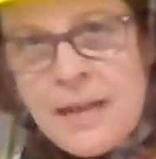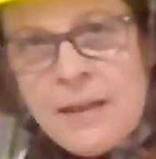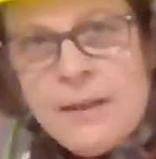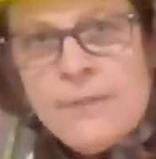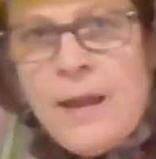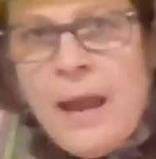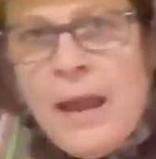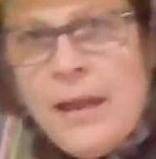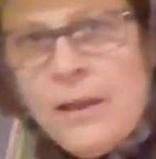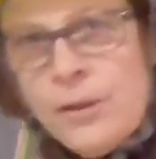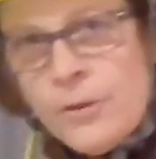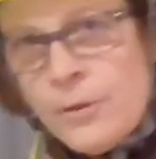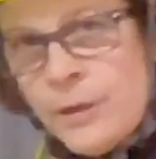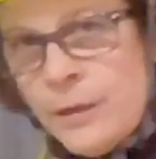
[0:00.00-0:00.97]
of
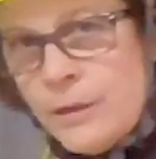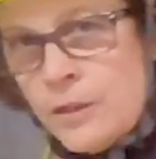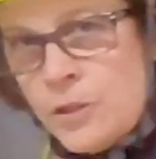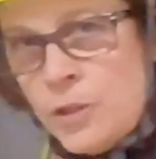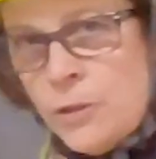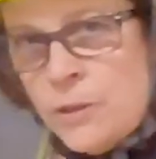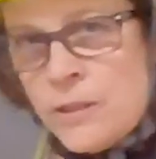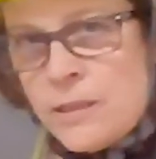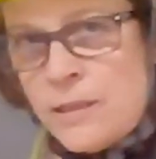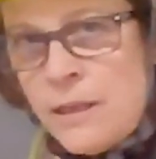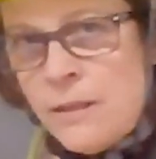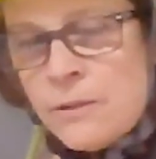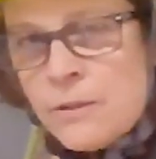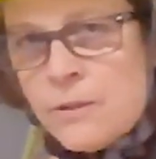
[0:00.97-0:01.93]
anchoring the two
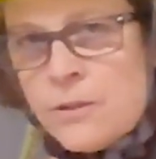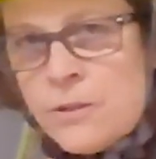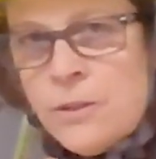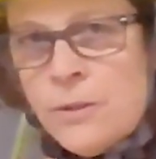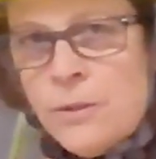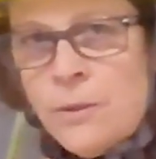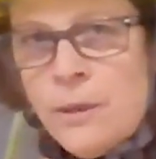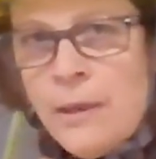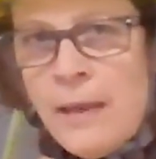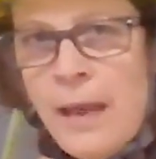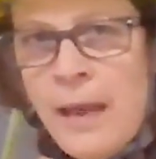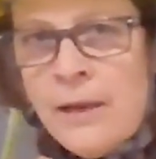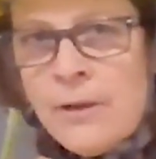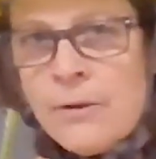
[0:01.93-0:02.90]
descenders to an
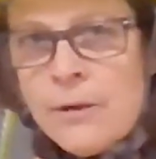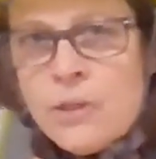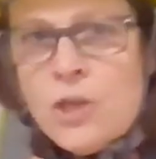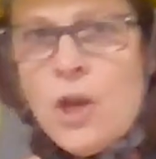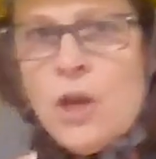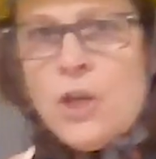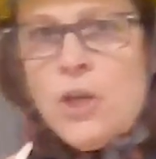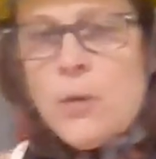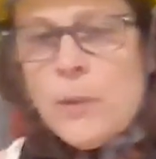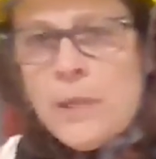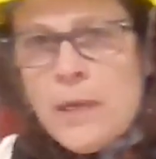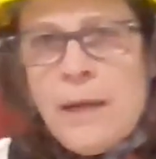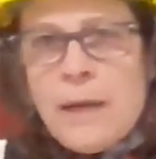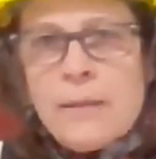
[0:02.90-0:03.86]
anchorage, you would
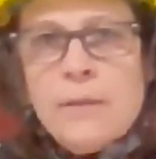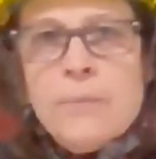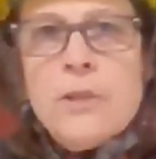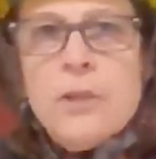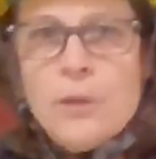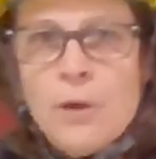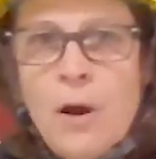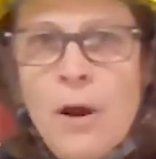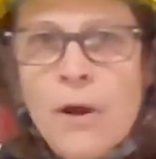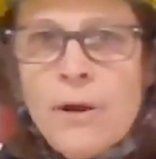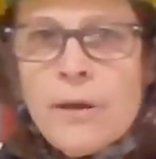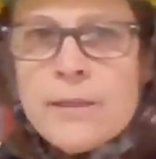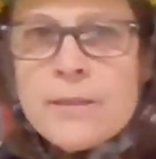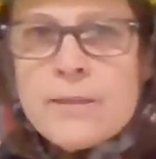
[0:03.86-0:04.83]
connect them to your
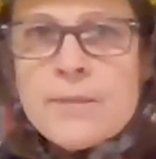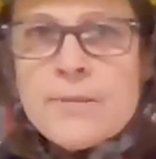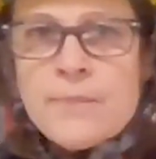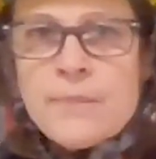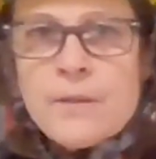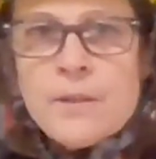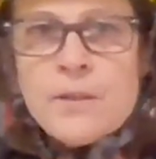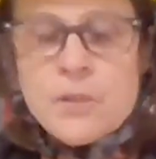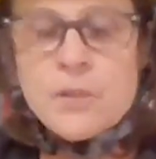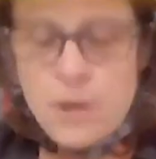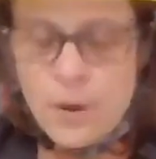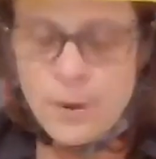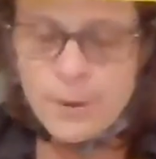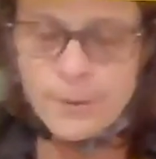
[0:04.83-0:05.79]
harness.
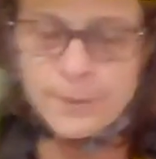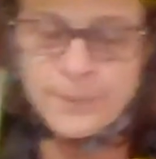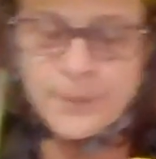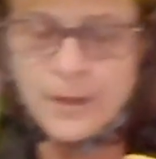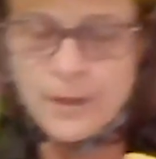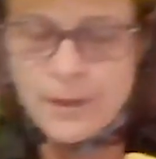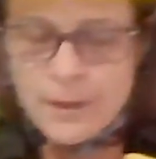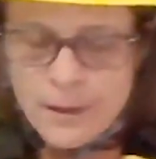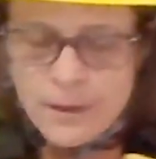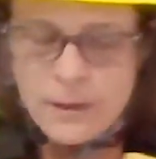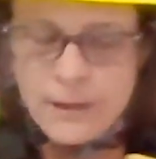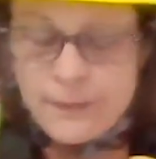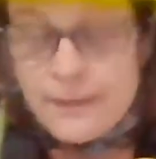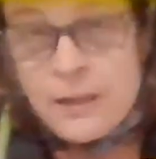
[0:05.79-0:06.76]
So,
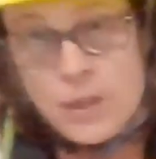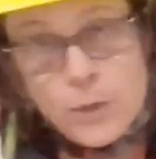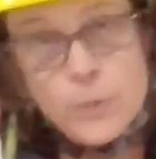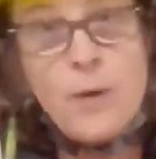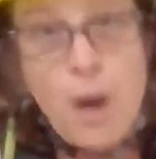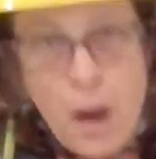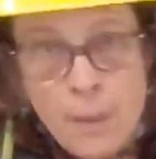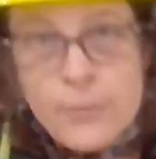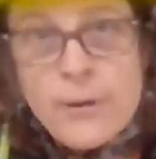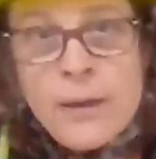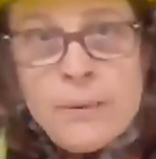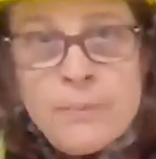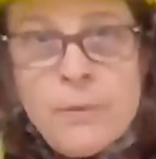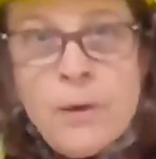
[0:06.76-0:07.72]
and then you would
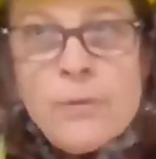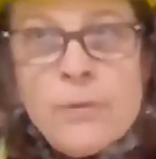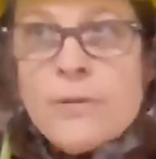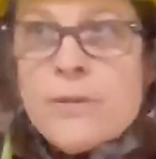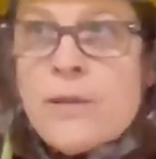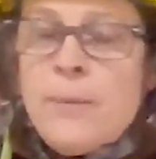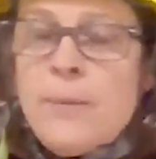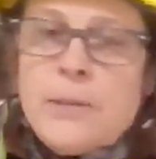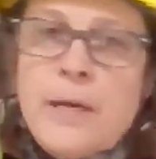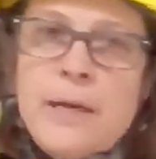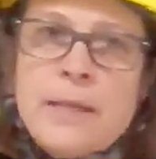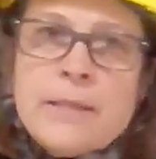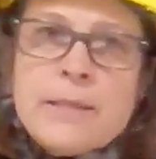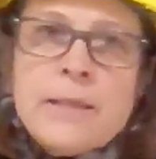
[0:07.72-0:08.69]
operate both
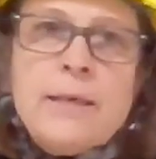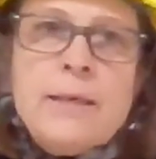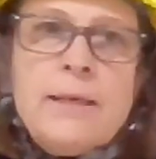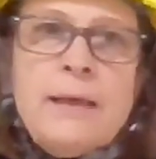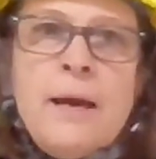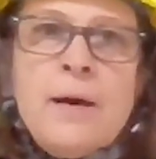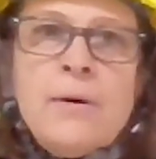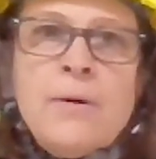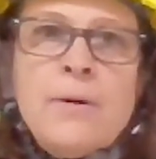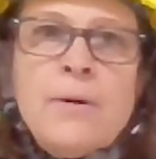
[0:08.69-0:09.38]
simultaneously. Now,